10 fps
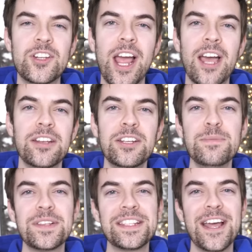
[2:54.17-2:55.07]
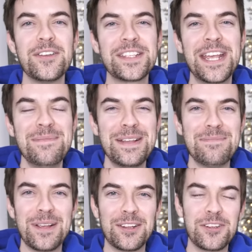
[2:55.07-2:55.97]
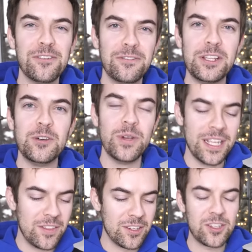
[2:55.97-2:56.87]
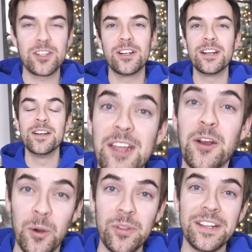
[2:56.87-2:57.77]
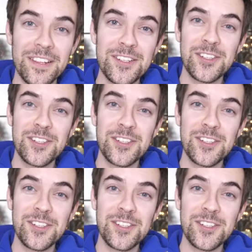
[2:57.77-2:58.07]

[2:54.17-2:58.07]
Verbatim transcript: Chad, you must now send me a picture of you in this shirt and only this